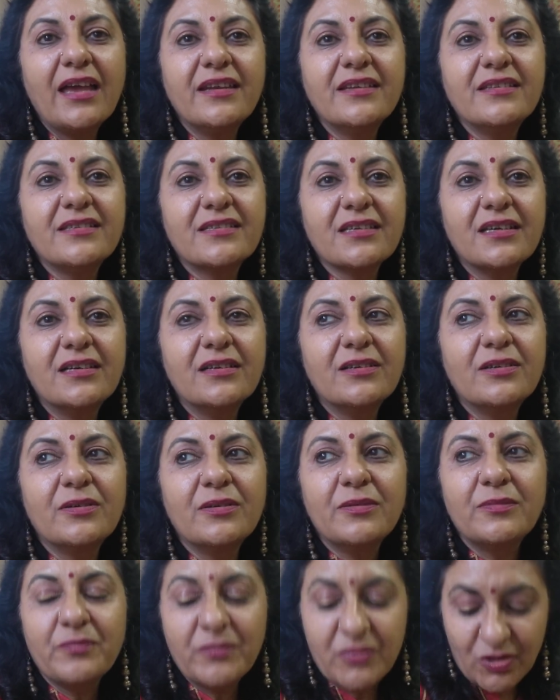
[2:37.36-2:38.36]
And
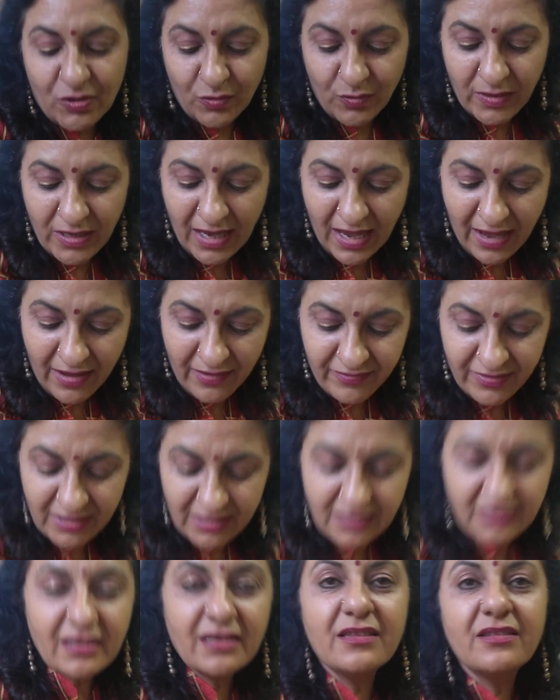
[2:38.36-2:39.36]
so we have
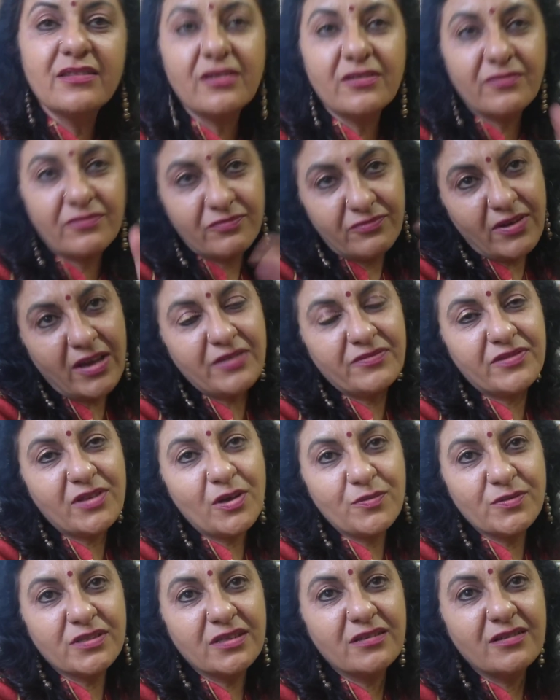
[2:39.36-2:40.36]
it in the
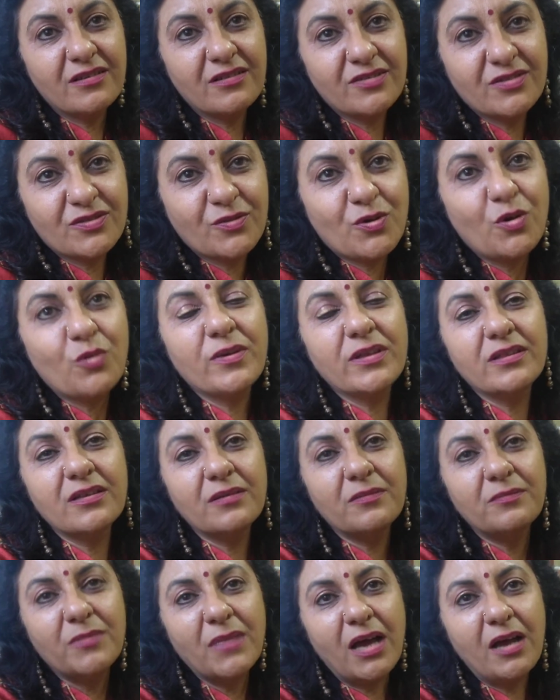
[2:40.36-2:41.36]
5,000 years ago when
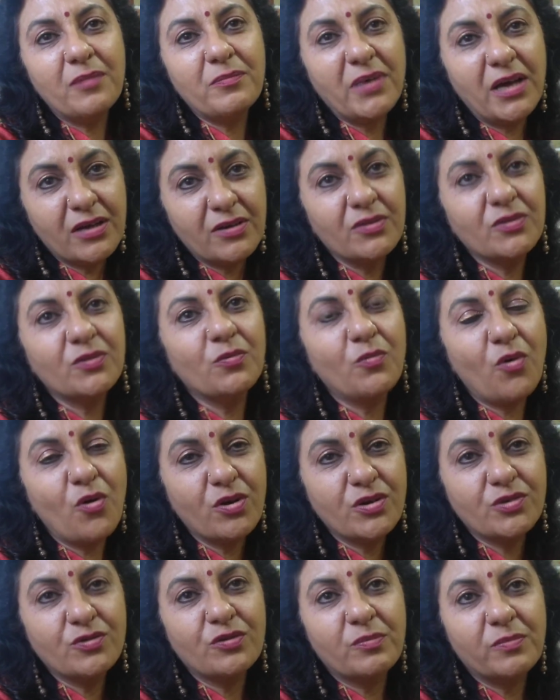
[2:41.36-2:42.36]
the Mahabharat
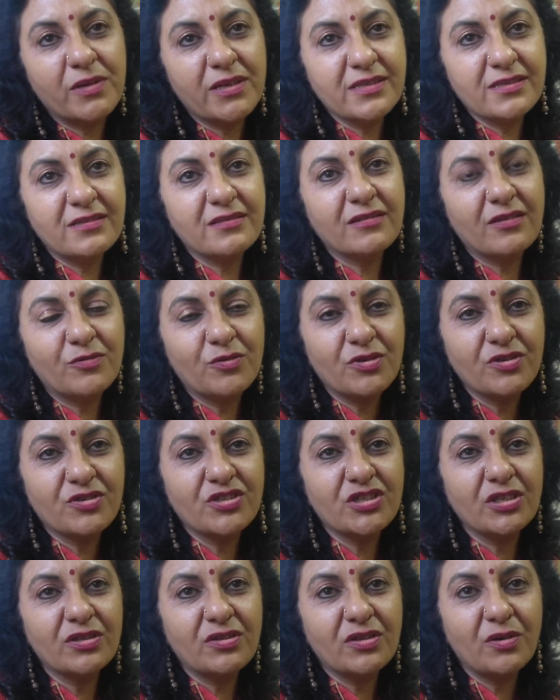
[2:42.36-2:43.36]
war took place, the
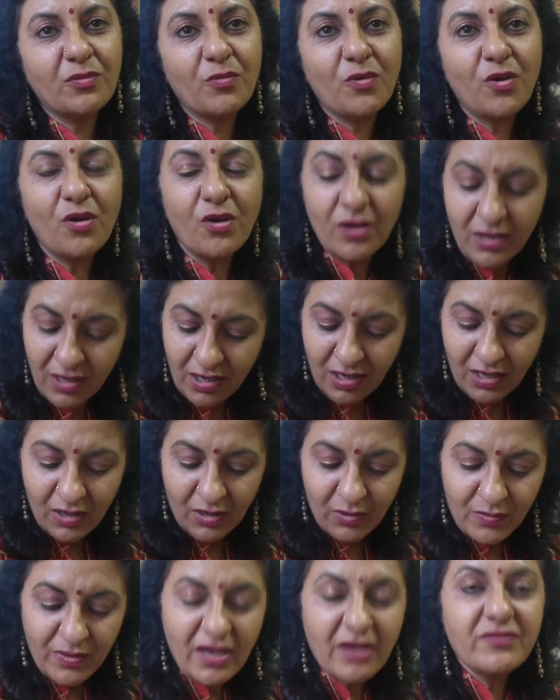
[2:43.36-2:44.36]
Kurukshetra war.
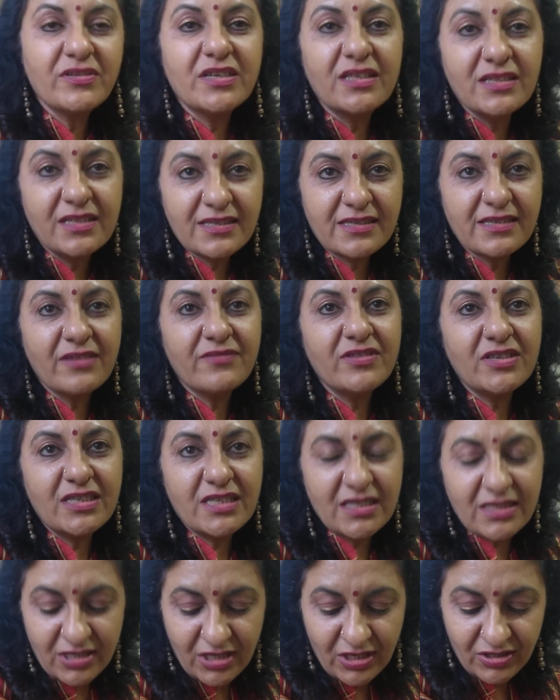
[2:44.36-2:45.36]
We have it in the
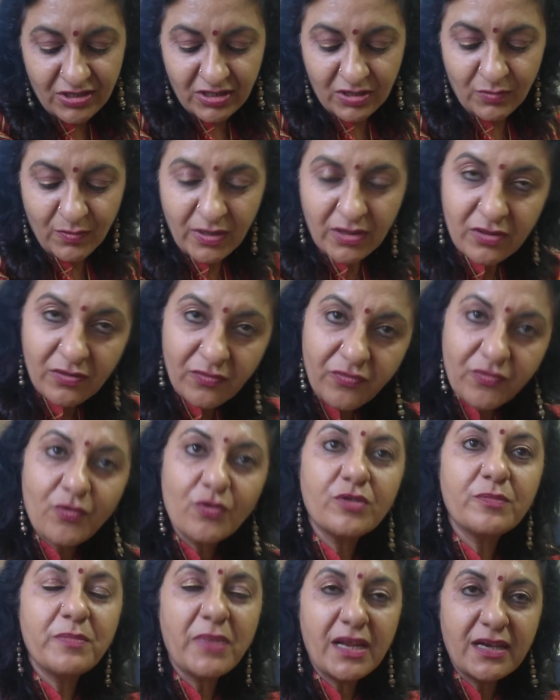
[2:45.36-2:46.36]
17th century when the
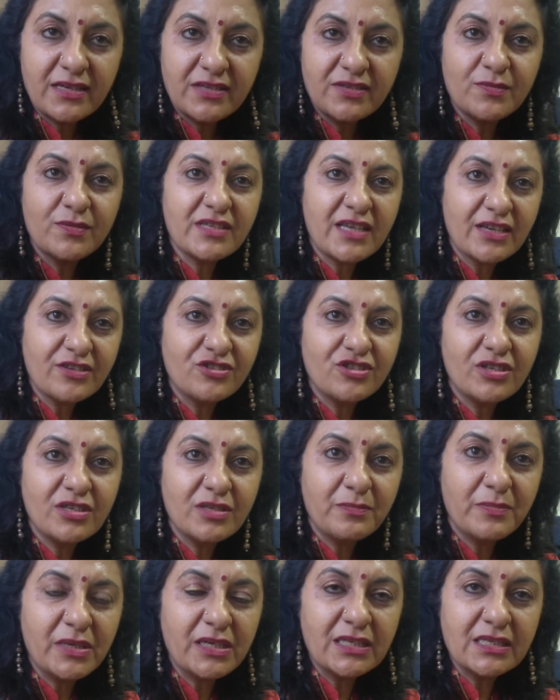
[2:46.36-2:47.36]
Fort Palace was
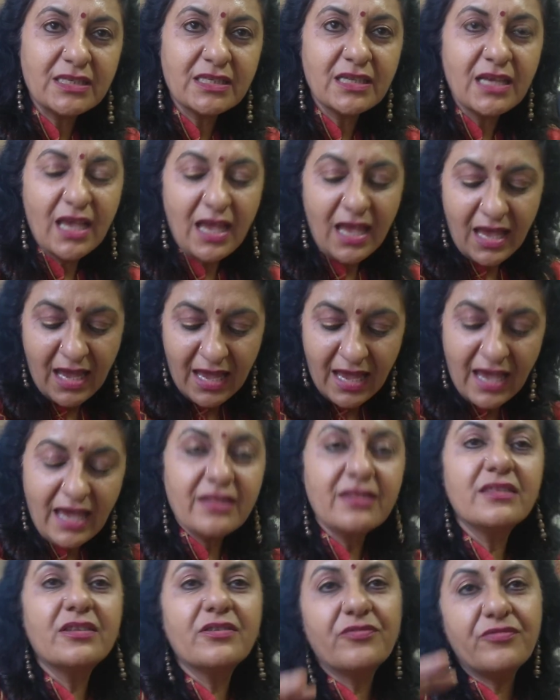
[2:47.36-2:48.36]
actually built.
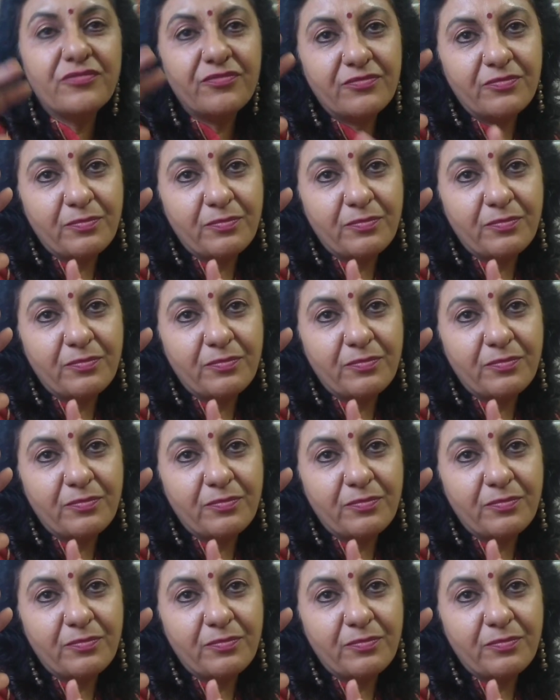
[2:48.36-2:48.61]
And the